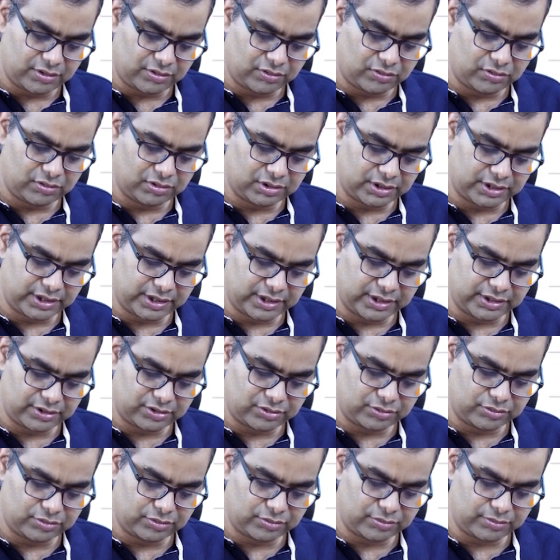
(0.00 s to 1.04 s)
whole thing
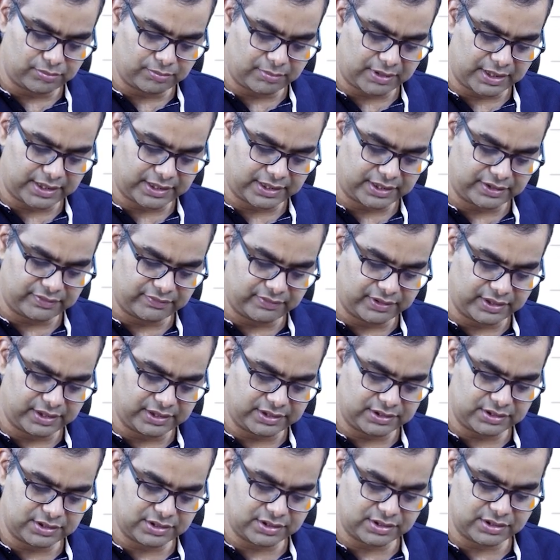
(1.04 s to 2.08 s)
into market
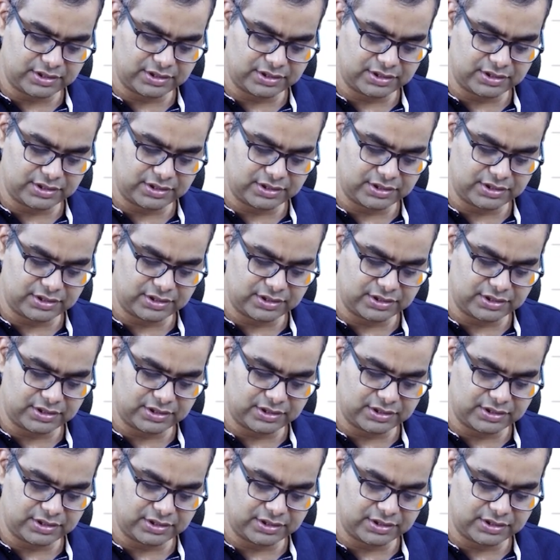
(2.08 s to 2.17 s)
variance